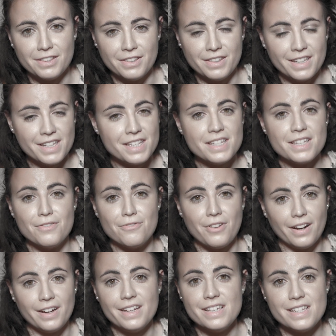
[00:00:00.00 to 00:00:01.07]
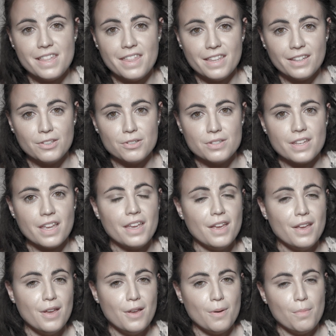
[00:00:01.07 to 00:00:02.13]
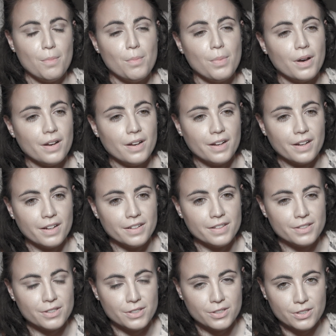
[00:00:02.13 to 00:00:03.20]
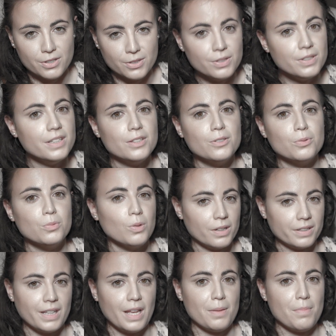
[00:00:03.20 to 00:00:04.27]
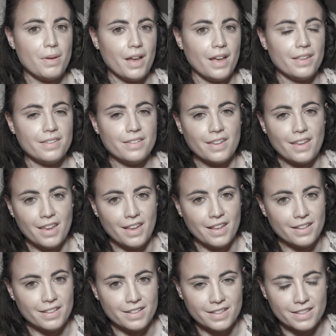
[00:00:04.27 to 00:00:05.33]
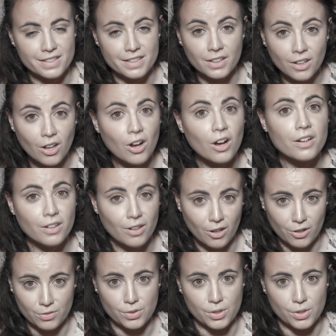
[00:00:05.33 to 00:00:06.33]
This is a very easy thing to say, but you need to walk that path and it's a long, long